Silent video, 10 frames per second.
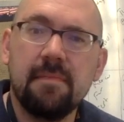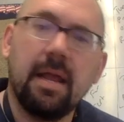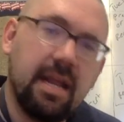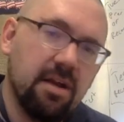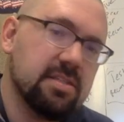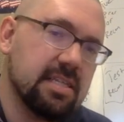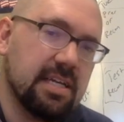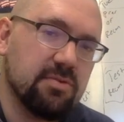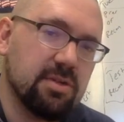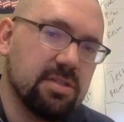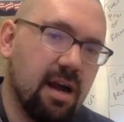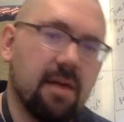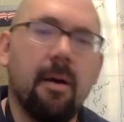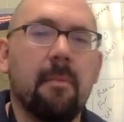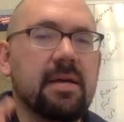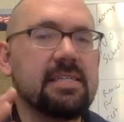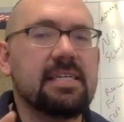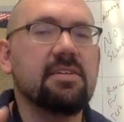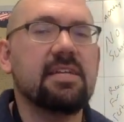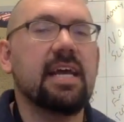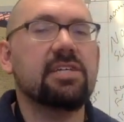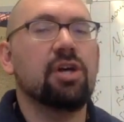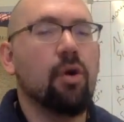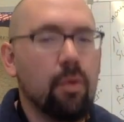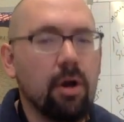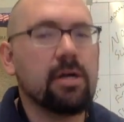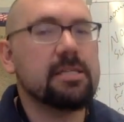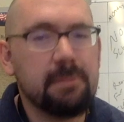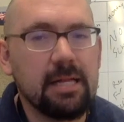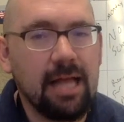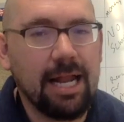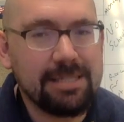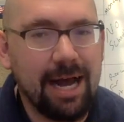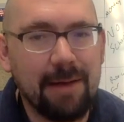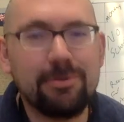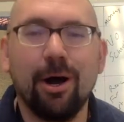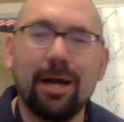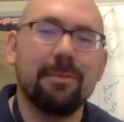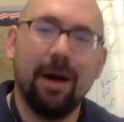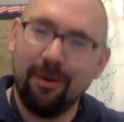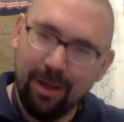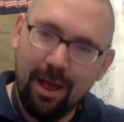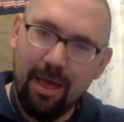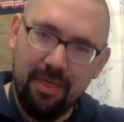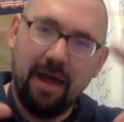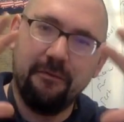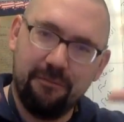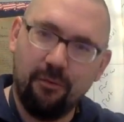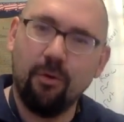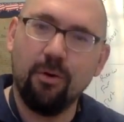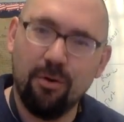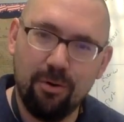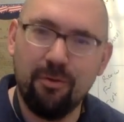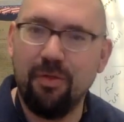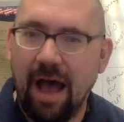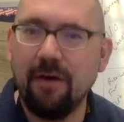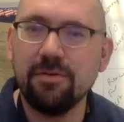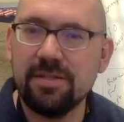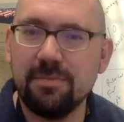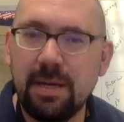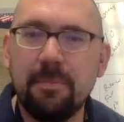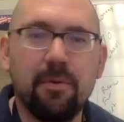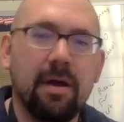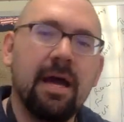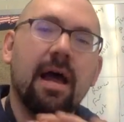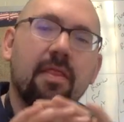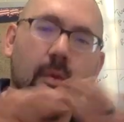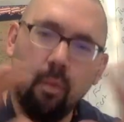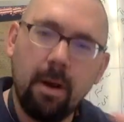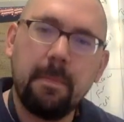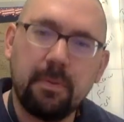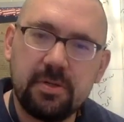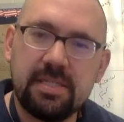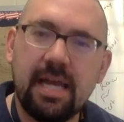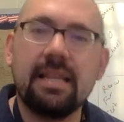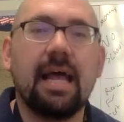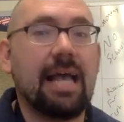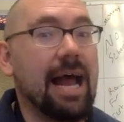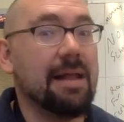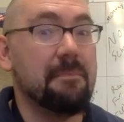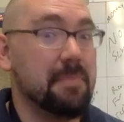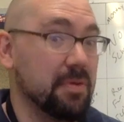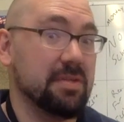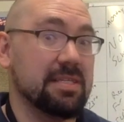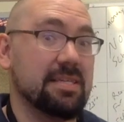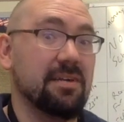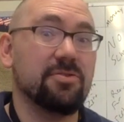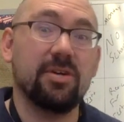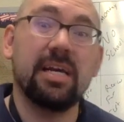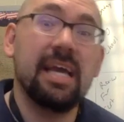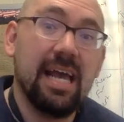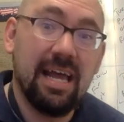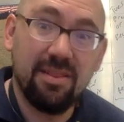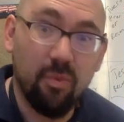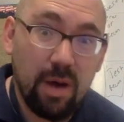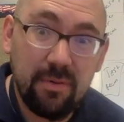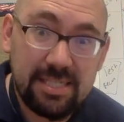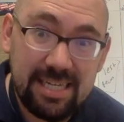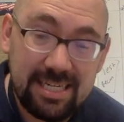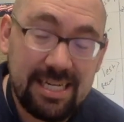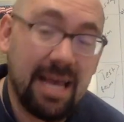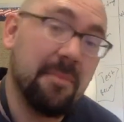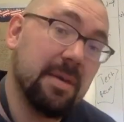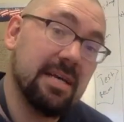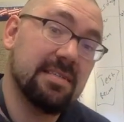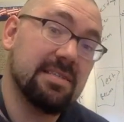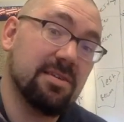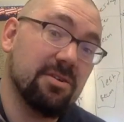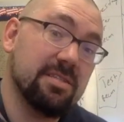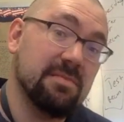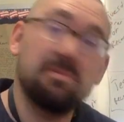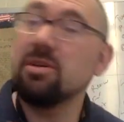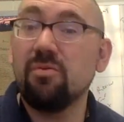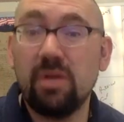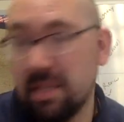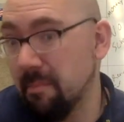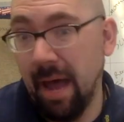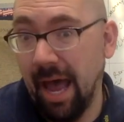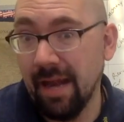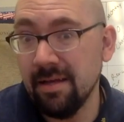And here's the things we're going to talk about, because the Gilded Age, we are going to spend a lot of time talking about that 4,000 people, the 1% that kind of built this country the way we see it today, because there is some good with the bad.